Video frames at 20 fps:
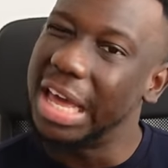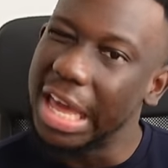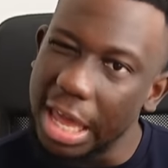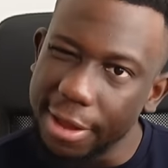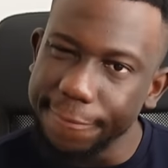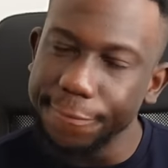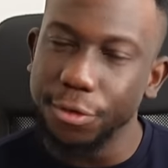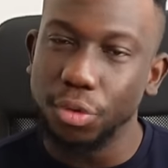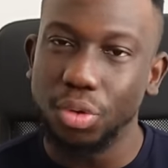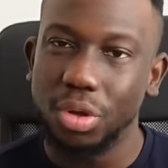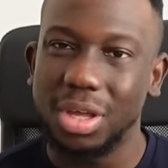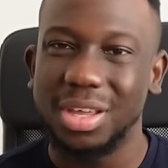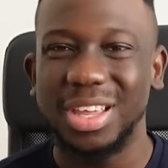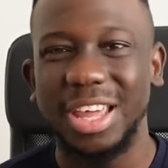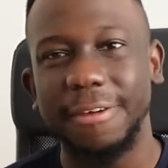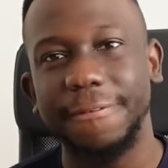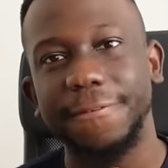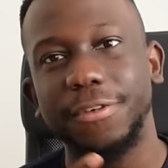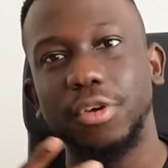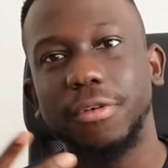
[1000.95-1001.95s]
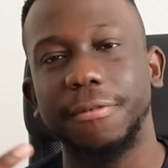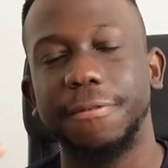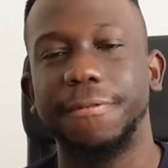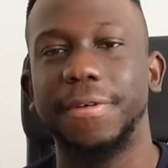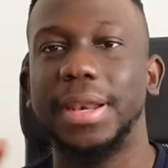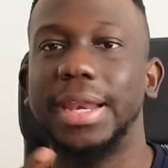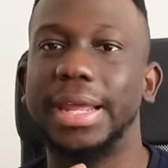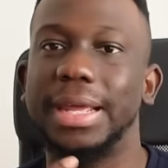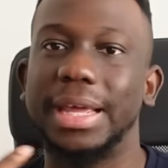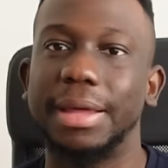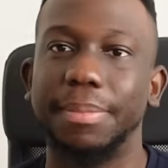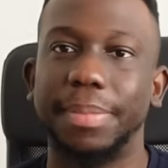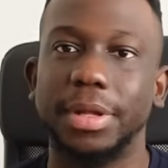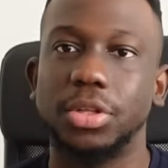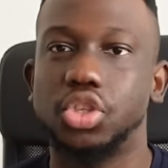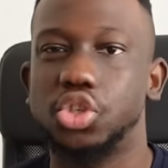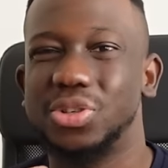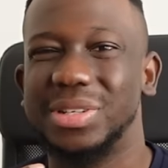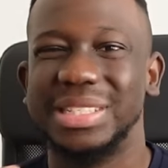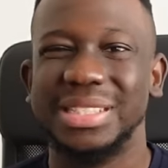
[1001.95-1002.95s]
If you if you're feeling a
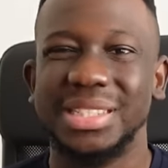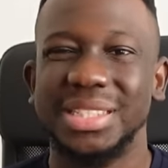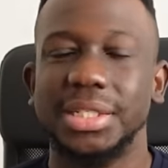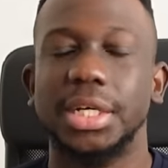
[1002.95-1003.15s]
bit too,